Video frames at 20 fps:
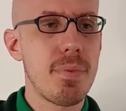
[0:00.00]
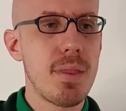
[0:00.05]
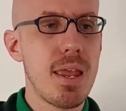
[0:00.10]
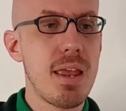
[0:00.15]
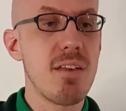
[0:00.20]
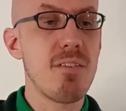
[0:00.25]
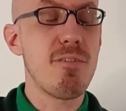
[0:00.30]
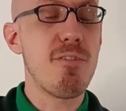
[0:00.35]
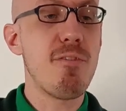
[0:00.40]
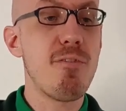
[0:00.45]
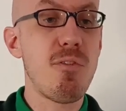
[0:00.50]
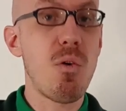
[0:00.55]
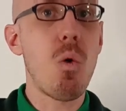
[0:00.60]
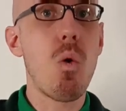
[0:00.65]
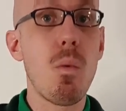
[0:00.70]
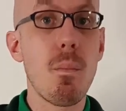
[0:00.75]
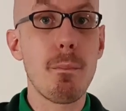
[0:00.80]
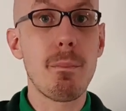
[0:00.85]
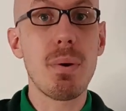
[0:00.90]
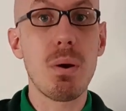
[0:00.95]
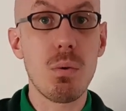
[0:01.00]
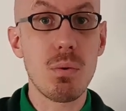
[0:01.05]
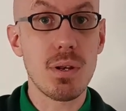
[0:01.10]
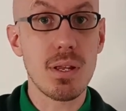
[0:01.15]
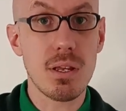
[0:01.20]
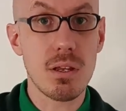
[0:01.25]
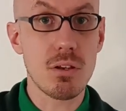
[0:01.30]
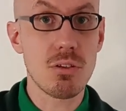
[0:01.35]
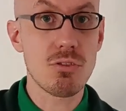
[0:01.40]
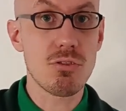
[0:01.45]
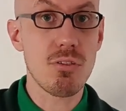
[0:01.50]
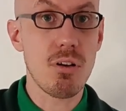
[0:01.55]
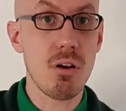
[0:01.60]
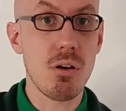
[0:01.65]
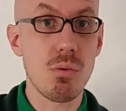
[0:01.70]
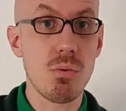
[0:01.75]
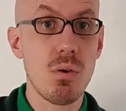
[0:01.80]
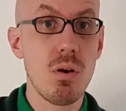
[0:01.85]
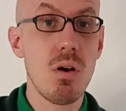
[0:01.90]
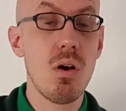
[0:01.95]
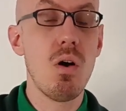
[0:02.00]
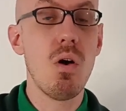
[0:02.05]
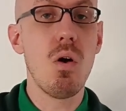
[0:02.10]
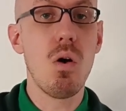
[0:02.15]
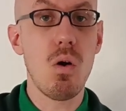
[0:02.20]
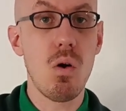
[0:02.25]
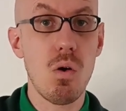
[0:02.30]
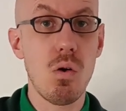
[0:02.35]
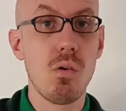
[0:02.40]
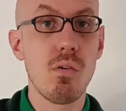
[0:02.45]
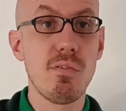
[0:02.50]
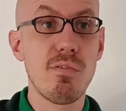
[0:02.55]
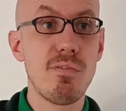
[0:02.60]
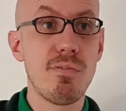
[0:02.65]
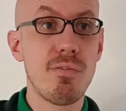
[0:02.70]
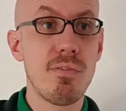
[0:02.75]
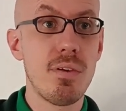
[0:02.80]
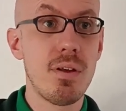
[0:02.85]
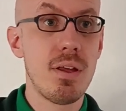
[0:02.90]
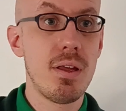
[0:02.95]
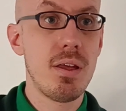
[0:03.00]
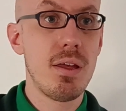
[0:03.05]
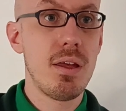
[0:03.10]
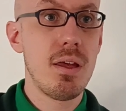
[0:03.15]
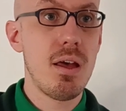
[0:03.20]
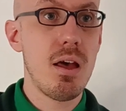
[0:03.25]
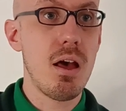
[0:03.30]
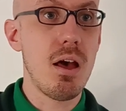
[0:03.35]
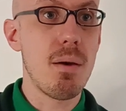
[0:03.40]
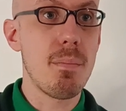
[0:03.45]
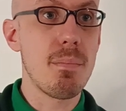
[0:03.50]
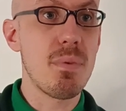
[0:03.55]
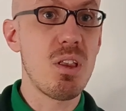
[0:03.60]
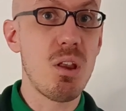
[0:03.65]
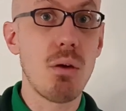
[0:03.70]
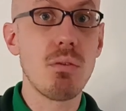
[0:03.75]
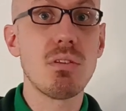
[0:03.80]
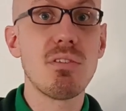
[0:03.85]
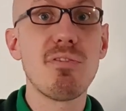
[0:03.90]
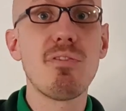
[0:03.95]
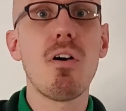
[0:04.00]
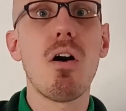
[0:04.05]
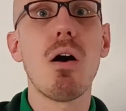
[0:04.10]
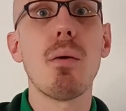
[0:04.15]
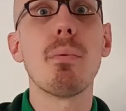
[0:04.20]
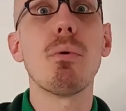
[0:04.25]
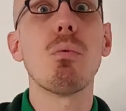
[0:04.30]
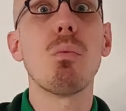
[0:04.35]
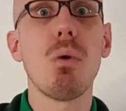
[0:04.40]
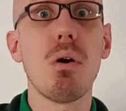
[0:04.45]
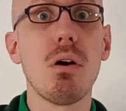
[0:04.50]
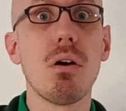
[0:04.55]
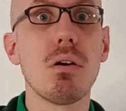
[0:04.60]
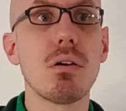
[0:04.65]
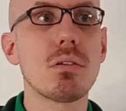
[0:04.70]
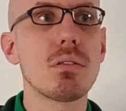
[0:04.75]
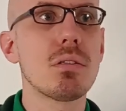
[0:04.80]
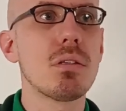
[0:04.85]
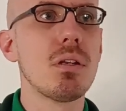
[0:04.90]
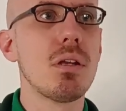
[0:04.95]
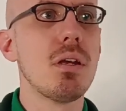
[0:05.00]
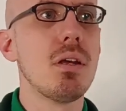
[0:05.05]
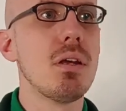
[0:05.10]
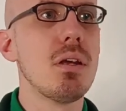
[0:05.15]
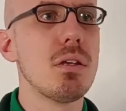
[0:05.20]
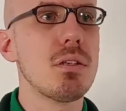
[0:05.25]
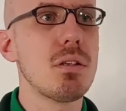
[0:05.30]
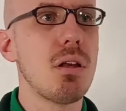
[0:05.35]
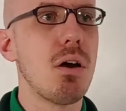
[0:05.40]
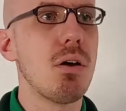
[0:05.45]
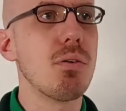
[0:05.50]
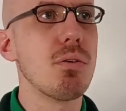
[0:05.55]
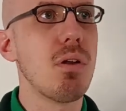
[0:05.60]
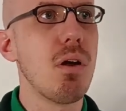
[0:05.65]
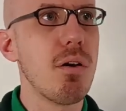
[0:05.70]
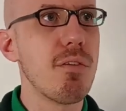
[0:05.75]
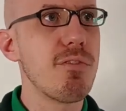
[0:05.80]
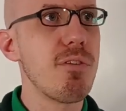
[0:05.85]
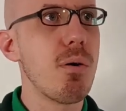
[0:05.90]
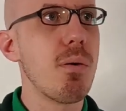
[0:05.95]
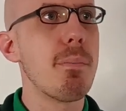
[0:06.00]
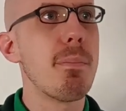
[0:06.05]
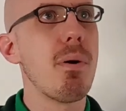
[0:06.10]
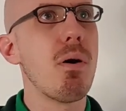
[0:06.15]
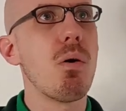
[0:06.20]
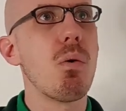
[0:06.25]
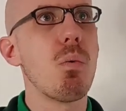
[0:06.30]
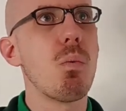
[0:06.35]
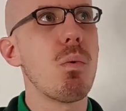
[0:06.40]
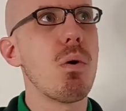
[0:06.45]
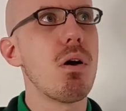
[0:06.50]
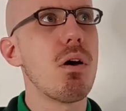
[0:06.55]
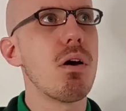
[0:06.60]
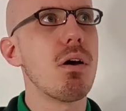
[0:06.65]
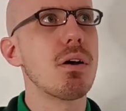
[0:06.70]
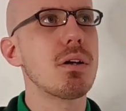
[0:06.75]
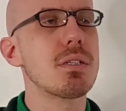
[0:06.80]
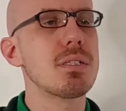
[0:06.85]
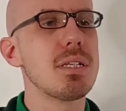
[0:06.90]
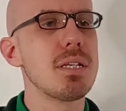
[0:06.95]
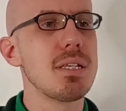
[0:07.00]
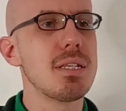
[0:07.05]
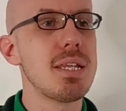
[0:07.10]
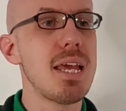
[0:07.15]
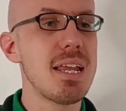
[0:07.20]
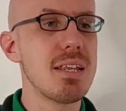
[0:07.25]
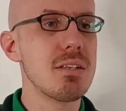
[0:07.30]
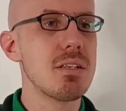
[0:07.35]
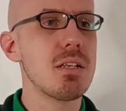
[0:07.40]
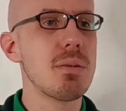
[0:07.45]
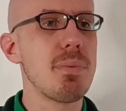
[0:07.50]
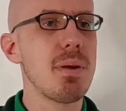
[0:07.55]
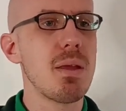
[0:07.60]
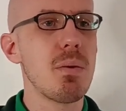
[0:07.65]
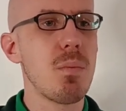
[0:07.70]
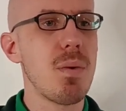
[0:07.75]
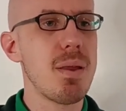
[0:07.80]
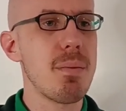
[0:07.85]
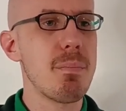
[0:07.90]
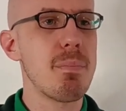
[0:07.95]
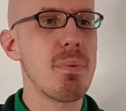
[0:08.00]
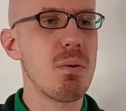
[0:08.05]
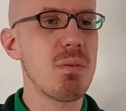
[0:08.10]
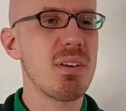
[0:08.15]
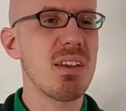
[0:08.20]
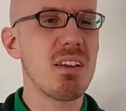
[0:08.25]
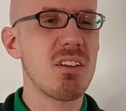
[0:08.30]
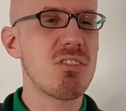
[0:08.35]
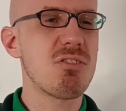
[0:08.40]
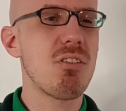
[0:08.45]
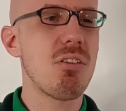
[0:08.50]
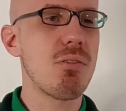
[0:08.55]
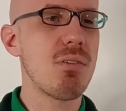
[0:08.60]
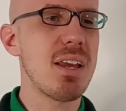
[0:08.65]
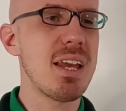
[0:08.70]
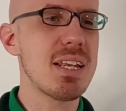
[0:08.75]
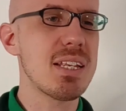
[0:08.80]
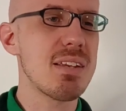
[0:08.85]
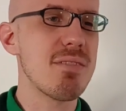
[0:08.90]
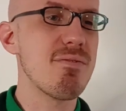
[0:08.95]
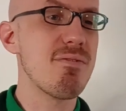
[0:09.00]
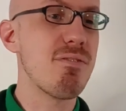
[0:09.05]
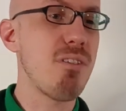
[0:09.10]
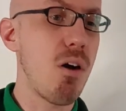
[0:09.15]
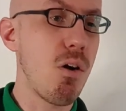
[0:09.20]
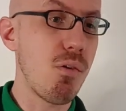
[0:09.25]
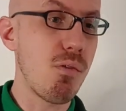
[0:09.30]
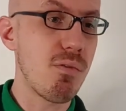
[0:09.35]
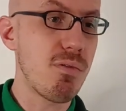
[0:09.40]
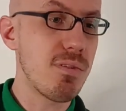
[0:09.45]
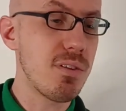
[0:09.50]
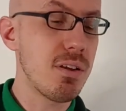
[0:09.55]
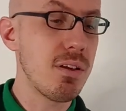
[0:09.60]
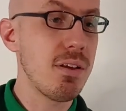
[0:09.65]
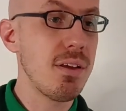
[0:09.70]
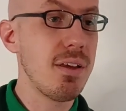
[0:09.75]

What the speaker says: inform building control of notifiable works. So notifiable works, it tends to be when building control gets involved,